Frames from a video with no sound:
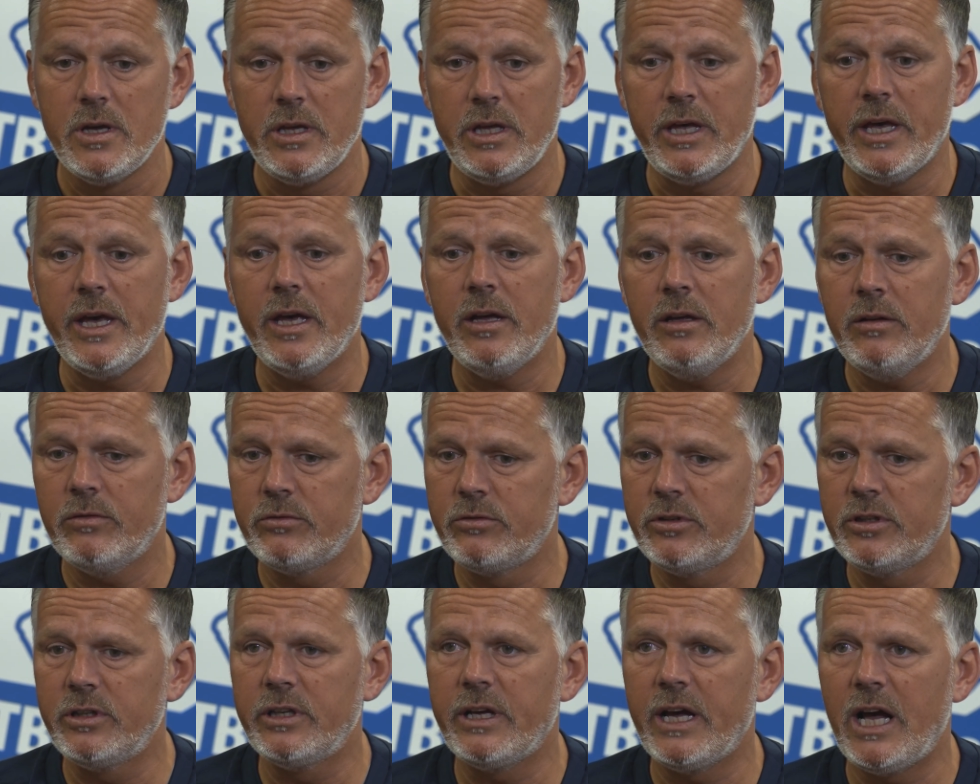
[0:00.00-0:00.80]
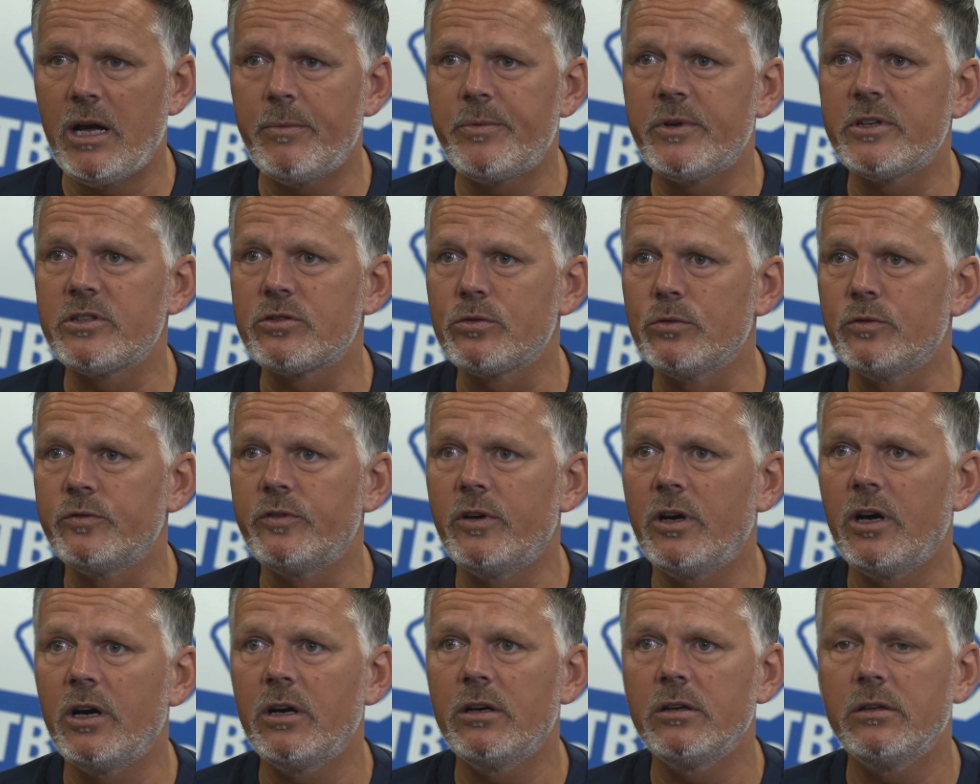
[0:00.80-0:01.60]
Yeah, really happy so
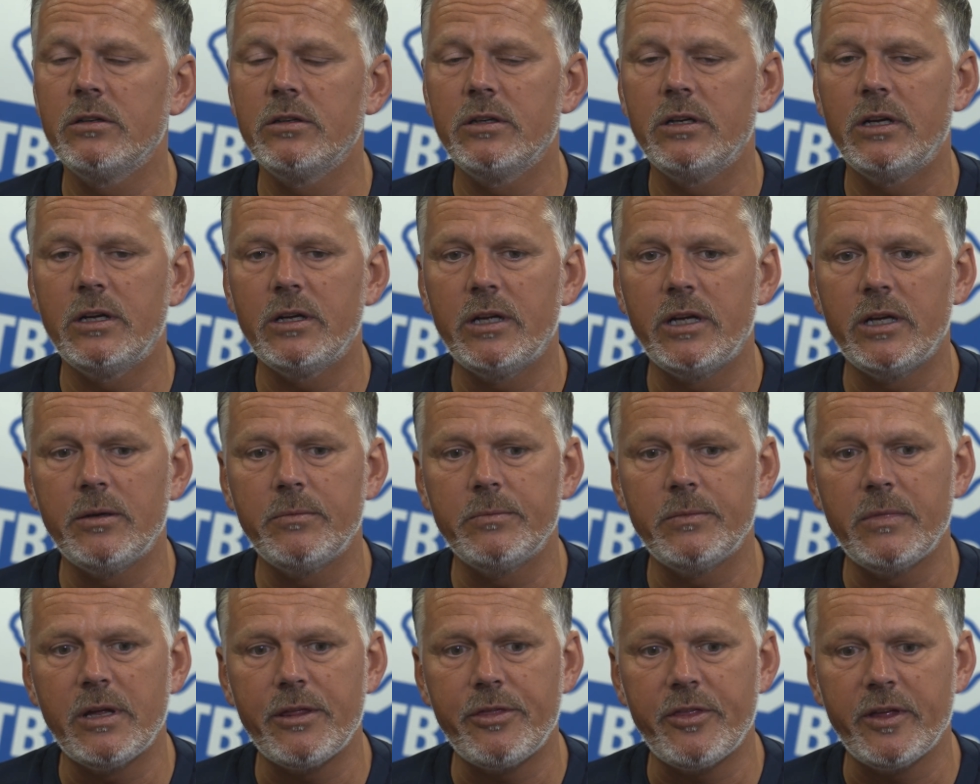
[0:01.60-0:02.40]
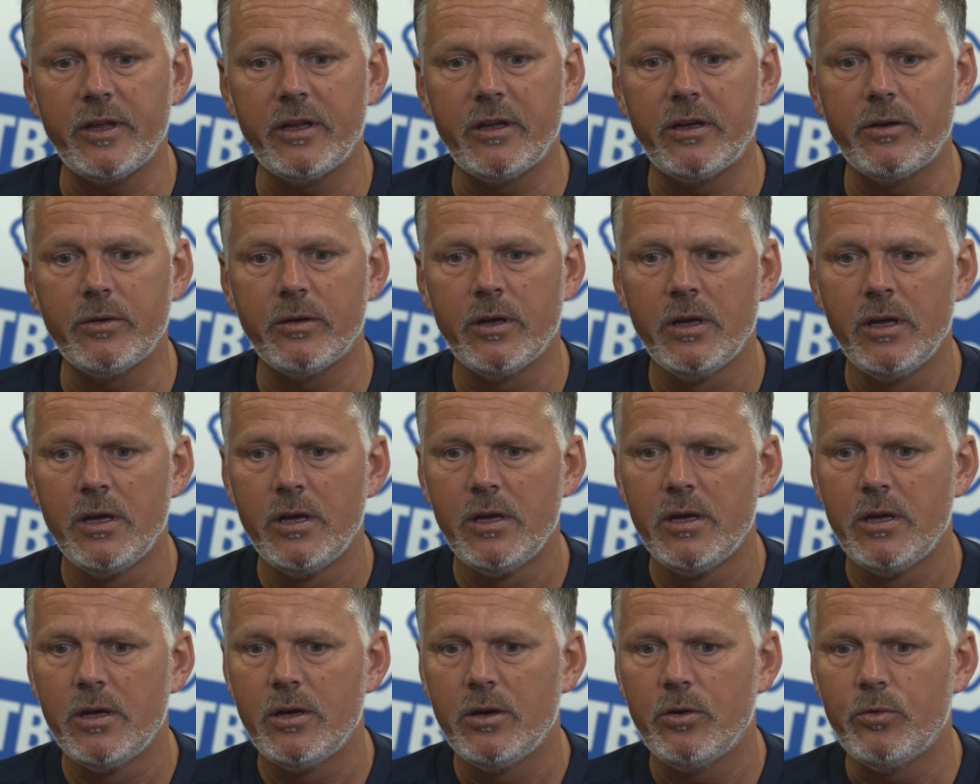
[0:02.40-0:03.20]
far. I think
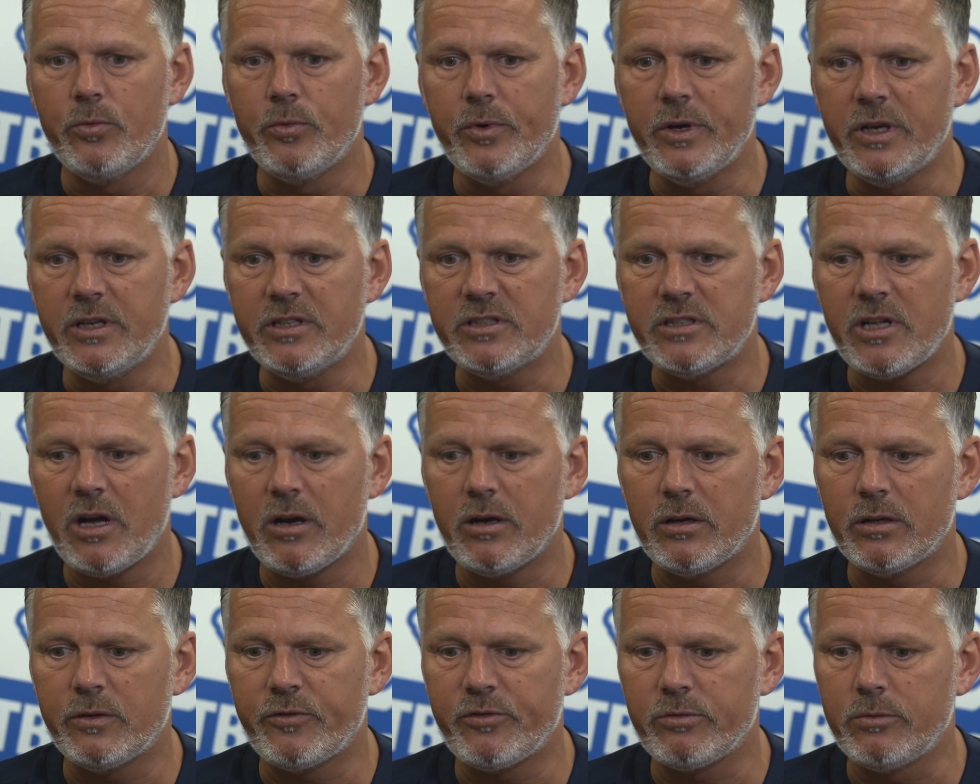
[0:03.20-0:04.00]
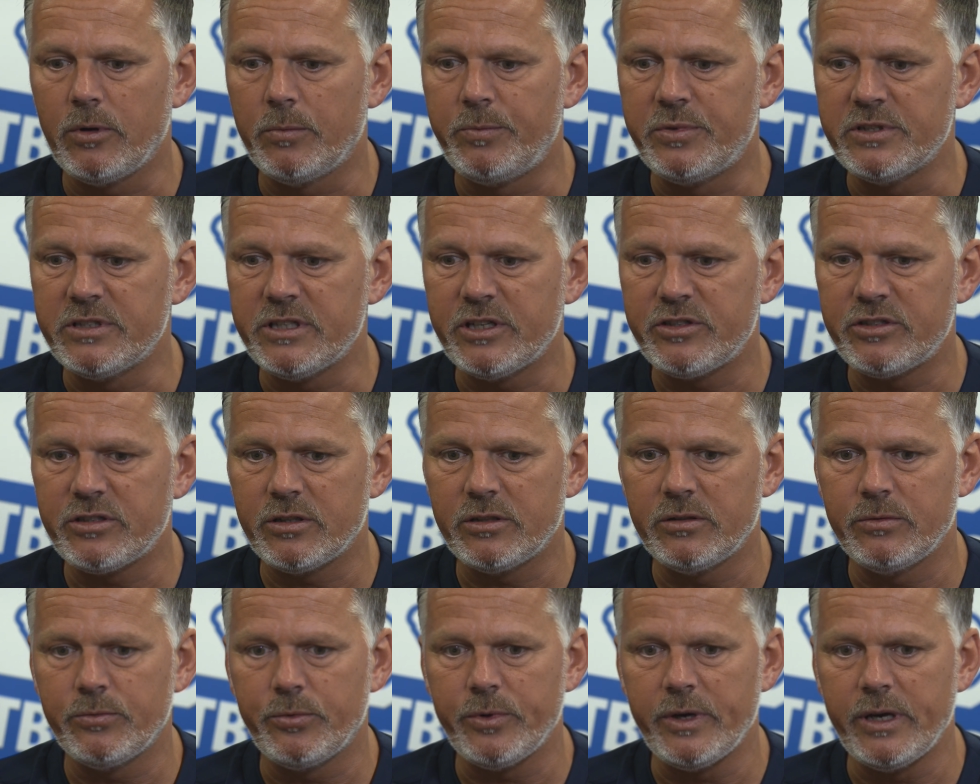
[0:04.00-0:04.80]
we started from a
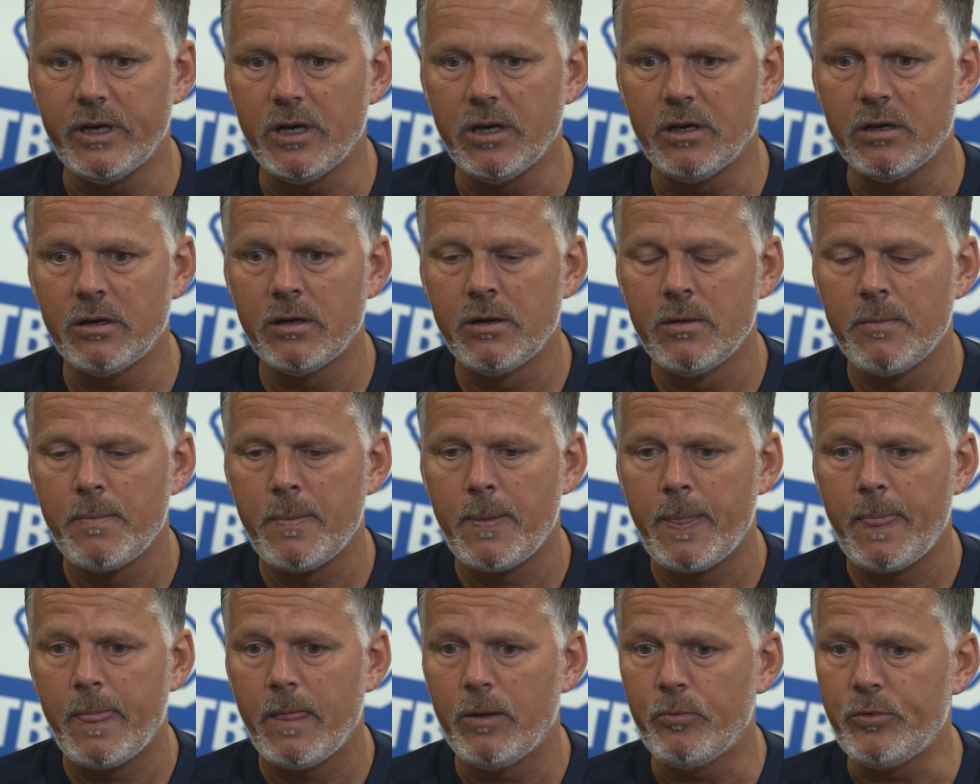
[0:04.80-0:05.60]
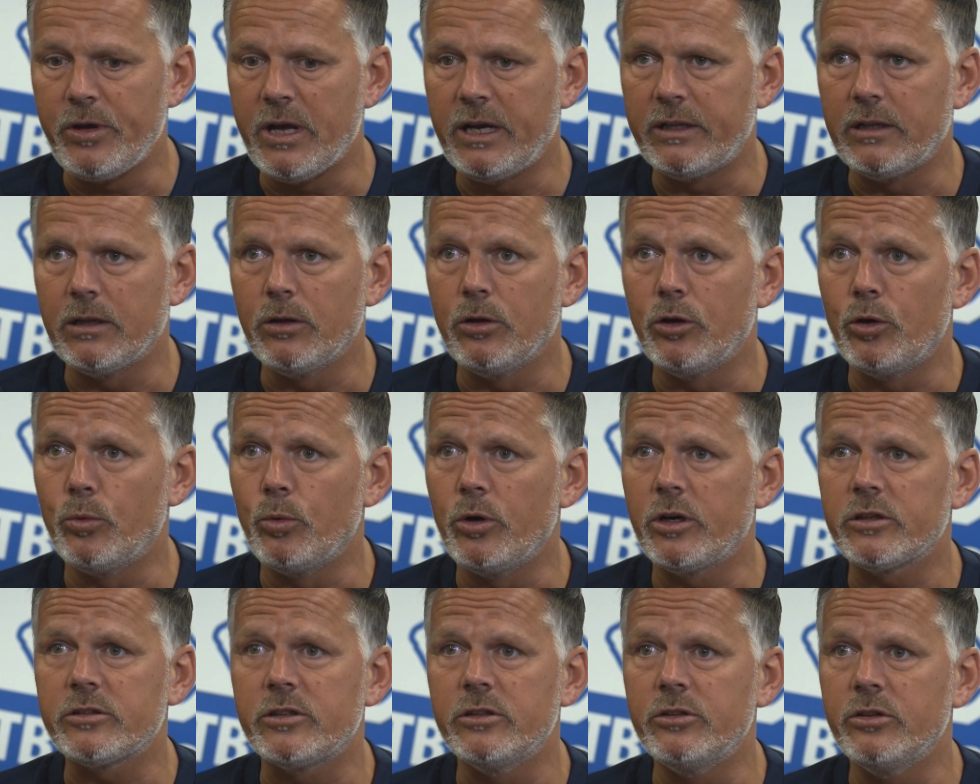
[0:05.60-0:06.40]
position where we had a lot of
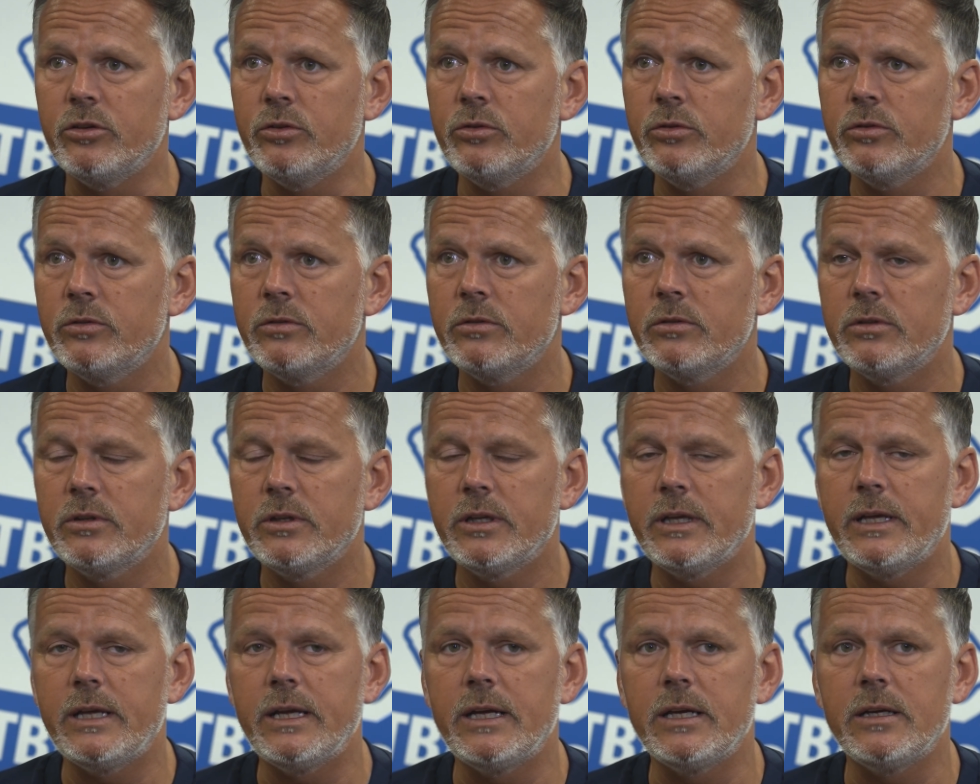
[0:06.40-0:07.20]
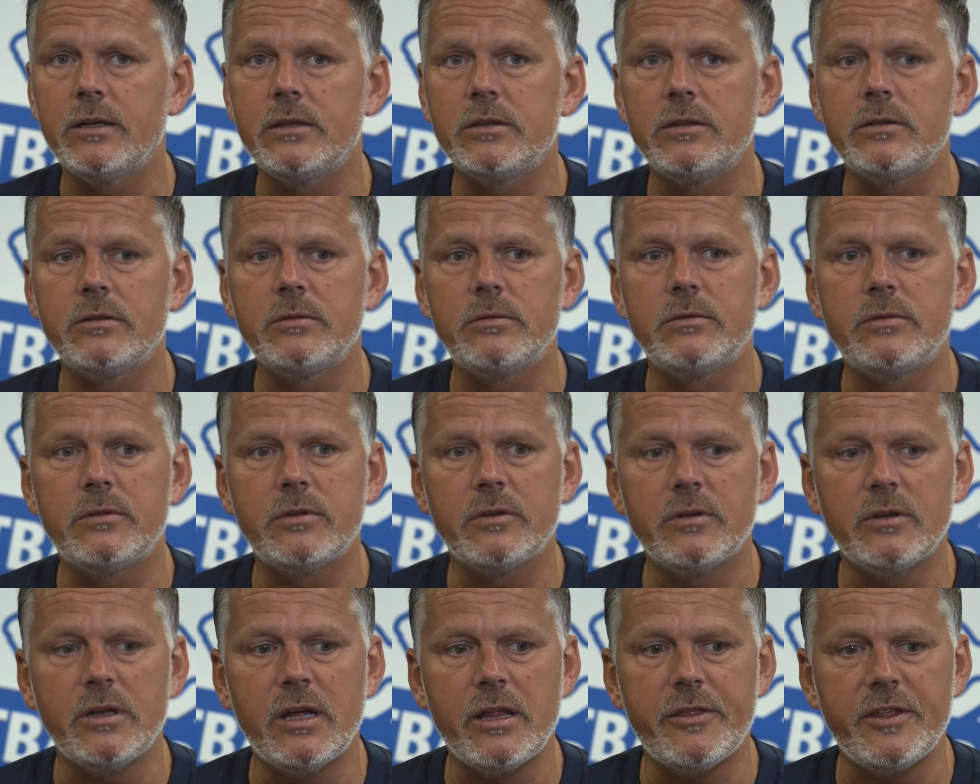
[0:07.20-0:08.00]
work to do, and
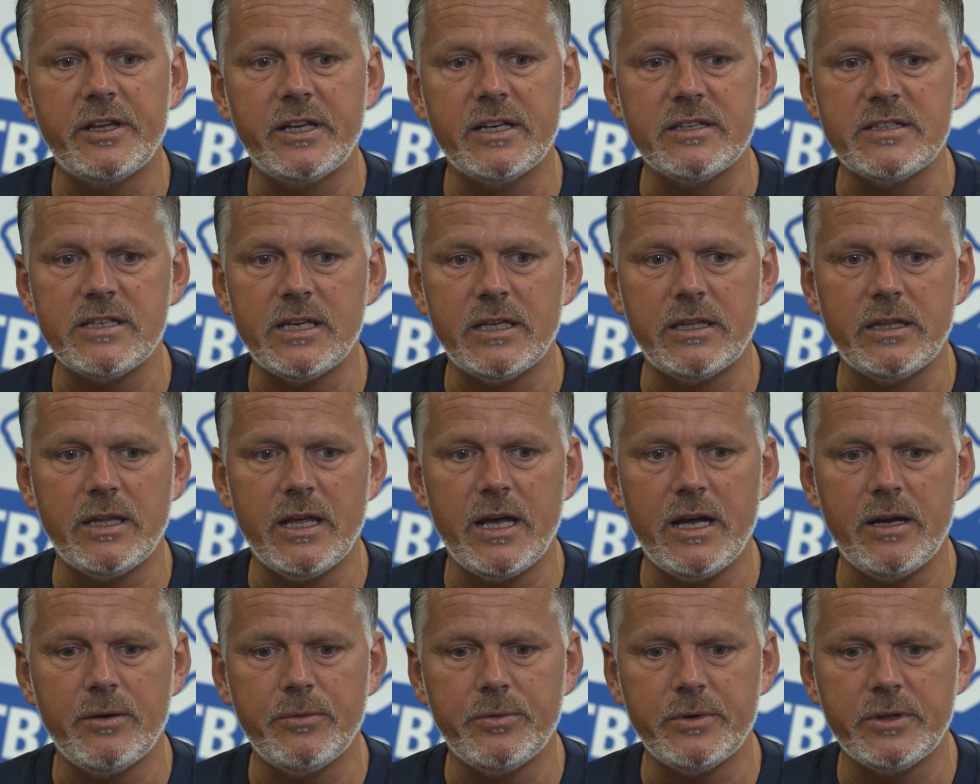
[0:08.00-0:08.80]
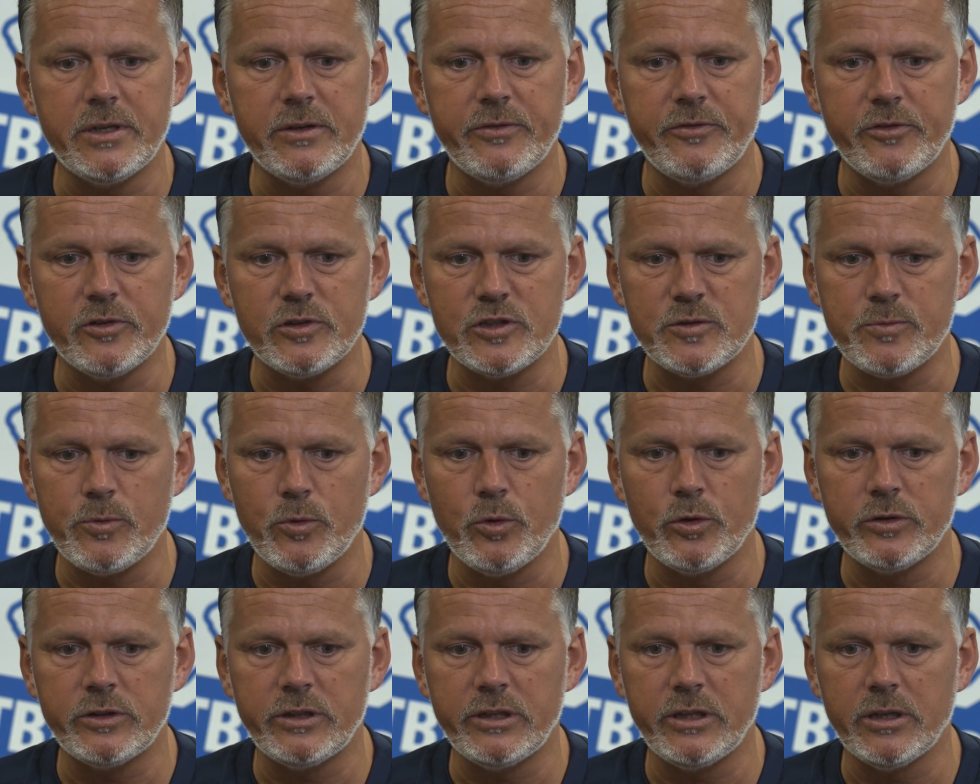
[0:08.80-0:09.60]
I think I said that when I first
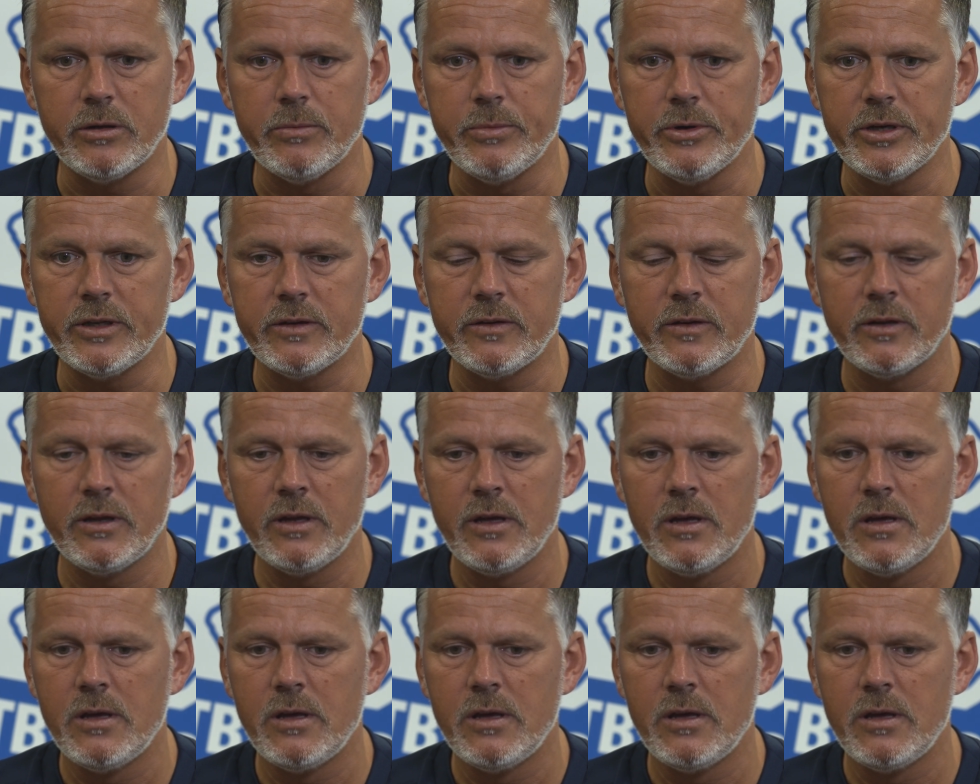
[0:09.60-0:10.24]
spoke to you, but